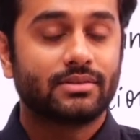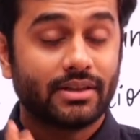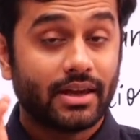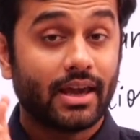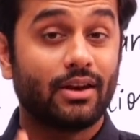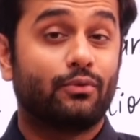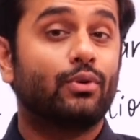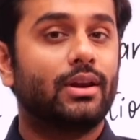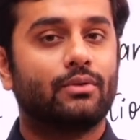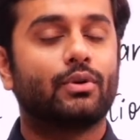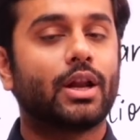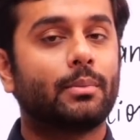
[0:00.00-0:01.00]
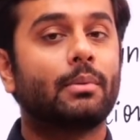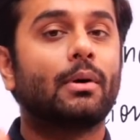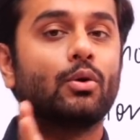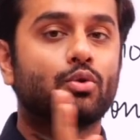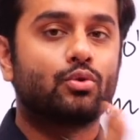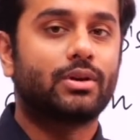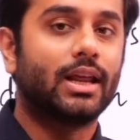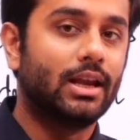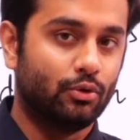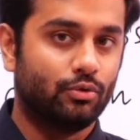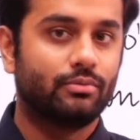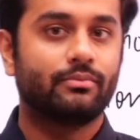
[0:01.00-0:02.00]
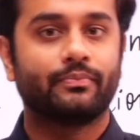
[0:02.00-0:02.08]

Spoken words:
carefully, what I'm about to tell you,